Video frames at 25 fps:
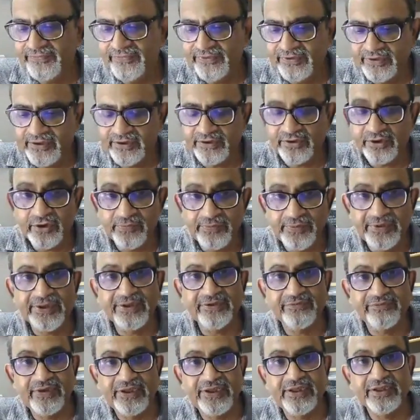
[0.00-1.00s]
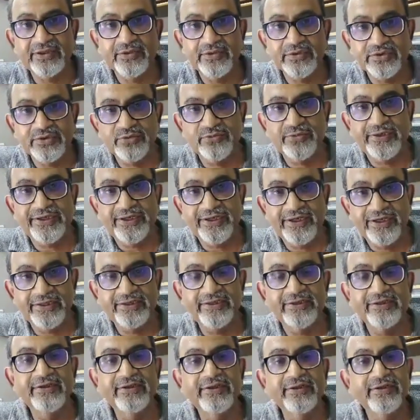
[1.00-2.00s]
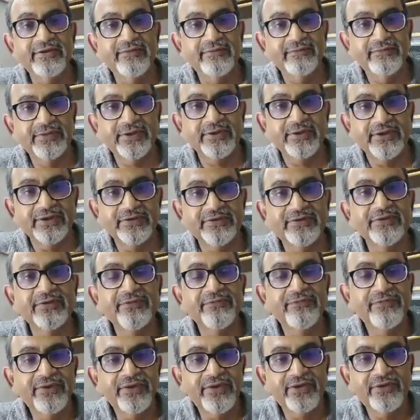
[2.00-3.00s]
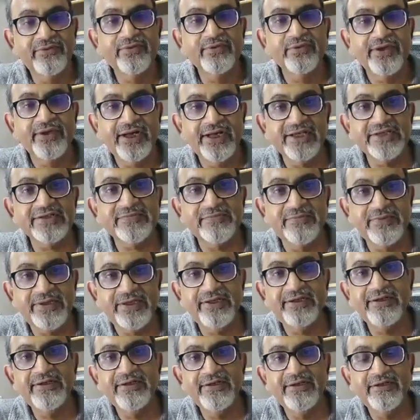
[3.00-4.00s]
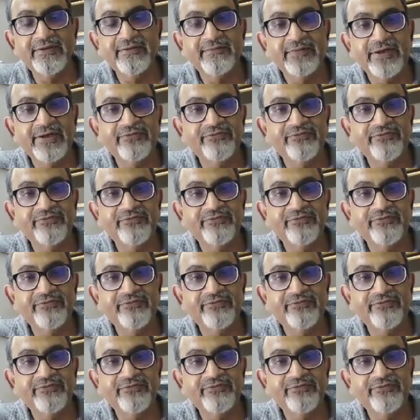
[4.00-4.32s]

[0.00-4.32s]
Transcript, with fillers: the topic is very close to my heart, because if you ask me, my